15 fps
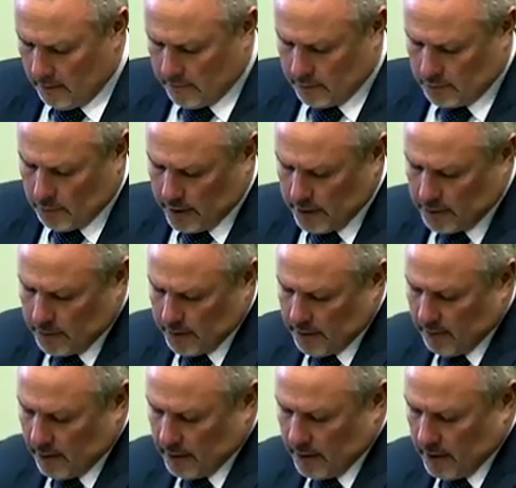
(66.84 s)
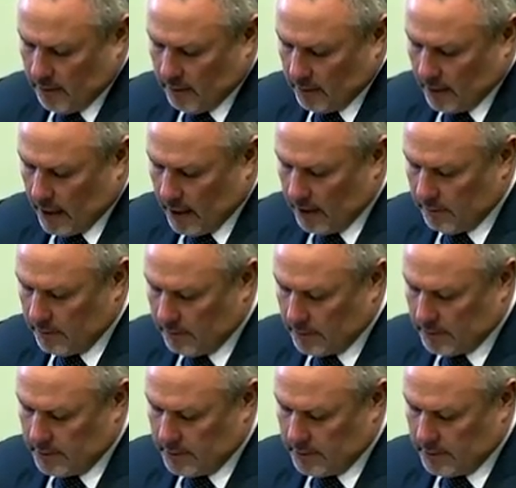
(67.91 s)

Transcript: For the 2021 year alone,